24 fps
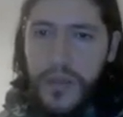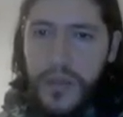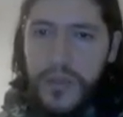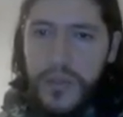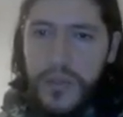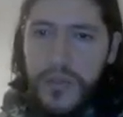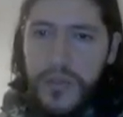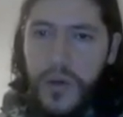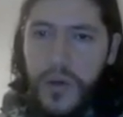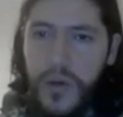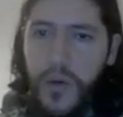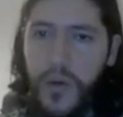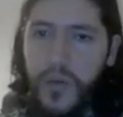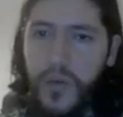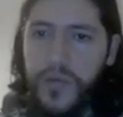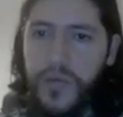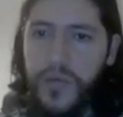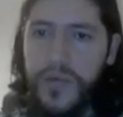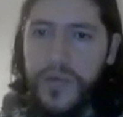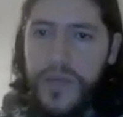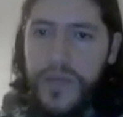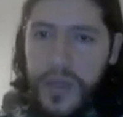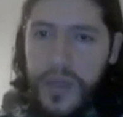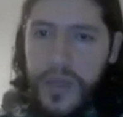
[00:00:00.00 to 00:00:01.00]

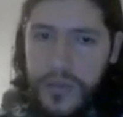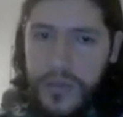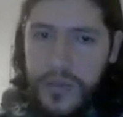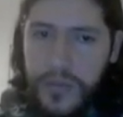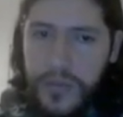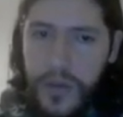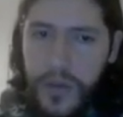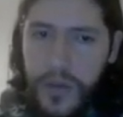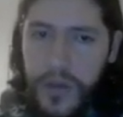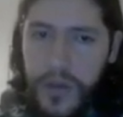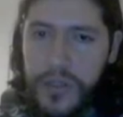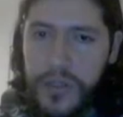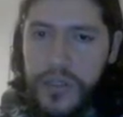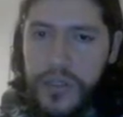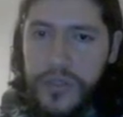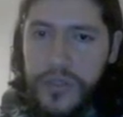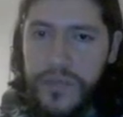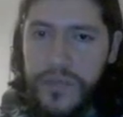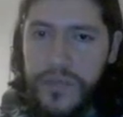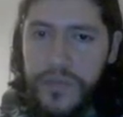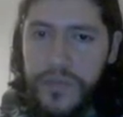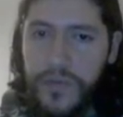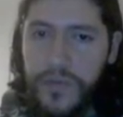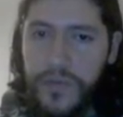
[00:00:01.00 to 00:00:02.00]
So thanks so
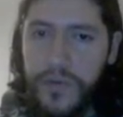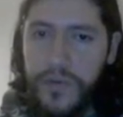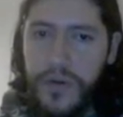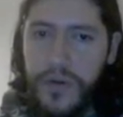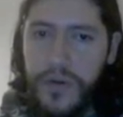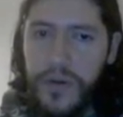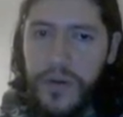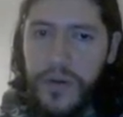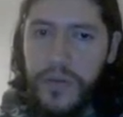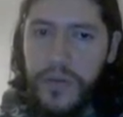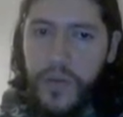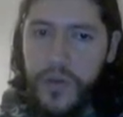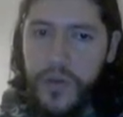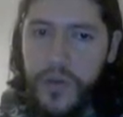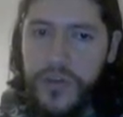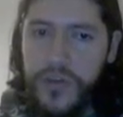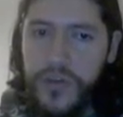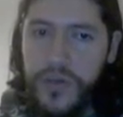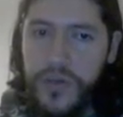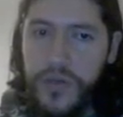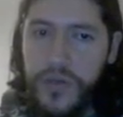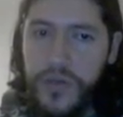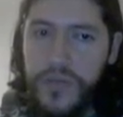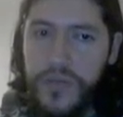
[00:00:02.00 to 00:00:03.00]
much for
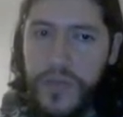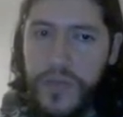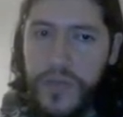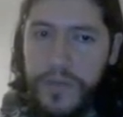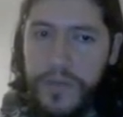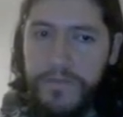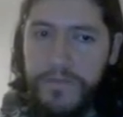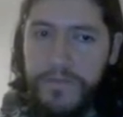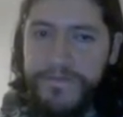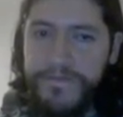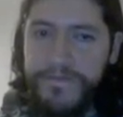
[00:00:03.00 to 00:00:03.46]
watching me.